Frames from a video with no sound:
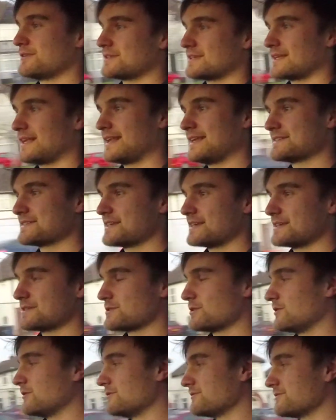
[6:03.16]
at least it
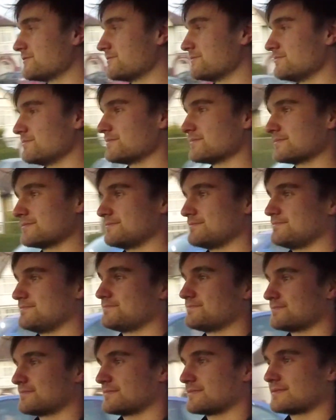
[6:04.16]
sort of
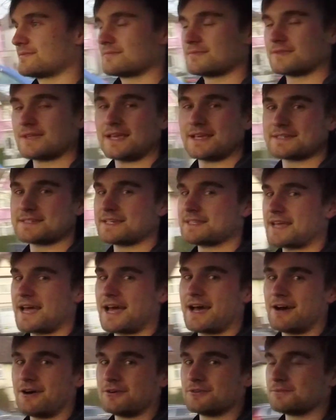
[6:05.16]
kicks it
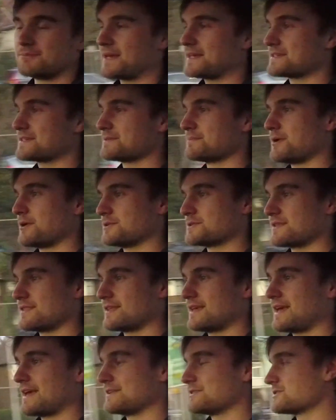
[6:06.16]
down, makes the most
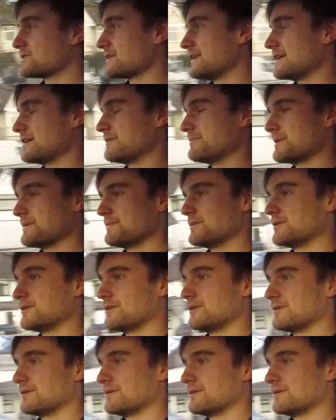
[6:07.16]
of the engine a little bit more.